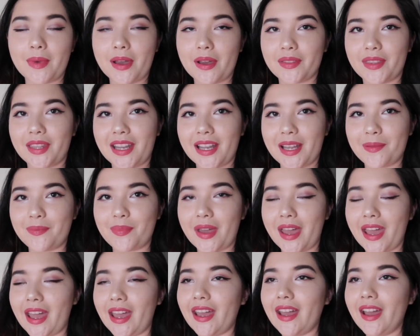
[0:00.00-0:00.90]
amount that I
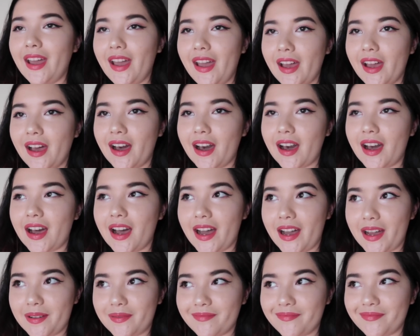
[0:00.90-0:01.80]
pay.
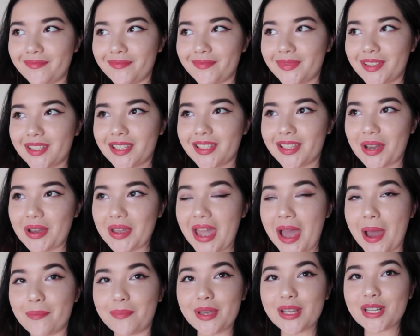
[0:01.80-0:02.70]
Um, so
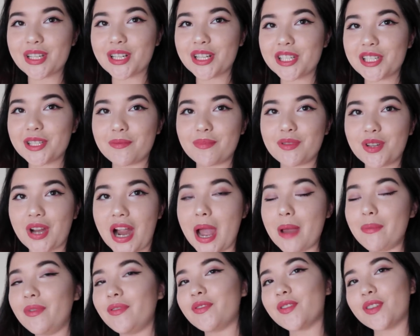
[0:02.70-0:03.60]
yeah, be sure to
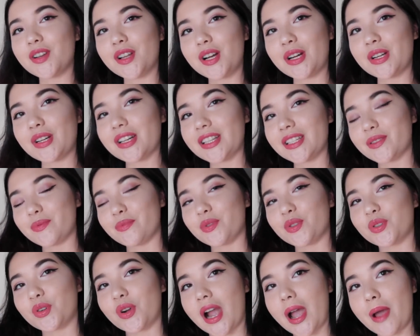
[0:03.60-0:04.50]
subscribe if you are not already
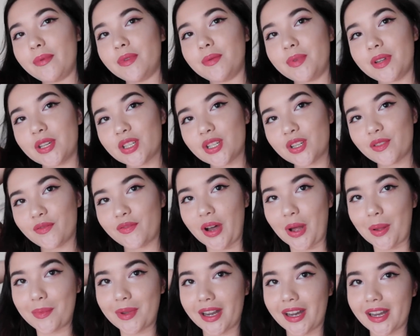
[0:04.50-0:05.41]
subscribed. Be sure to
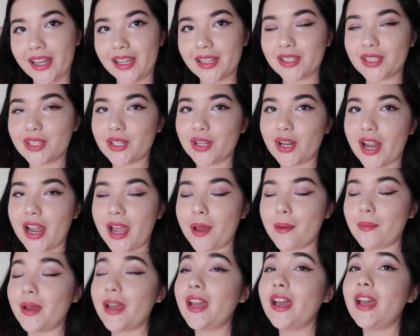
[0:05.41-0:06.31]
follow me on
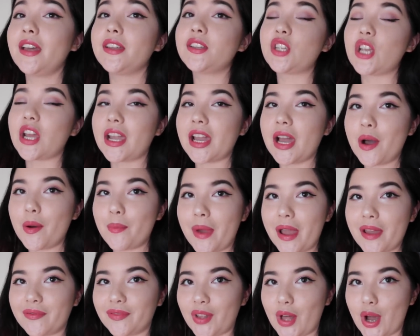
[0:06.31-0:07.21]
Instagram. Check out
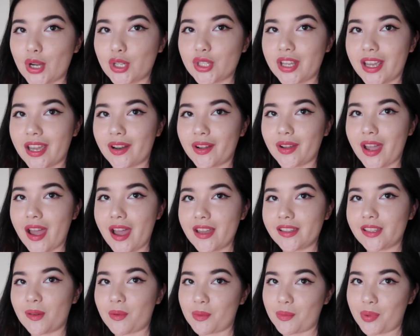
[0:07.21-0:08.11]
my vlog channel,
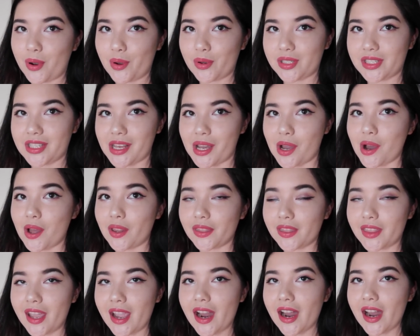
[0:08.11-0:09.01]
guys. I've been posting
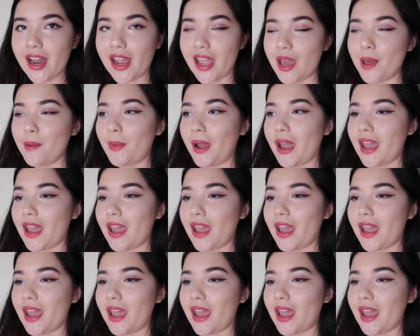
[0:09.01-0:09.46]
on there and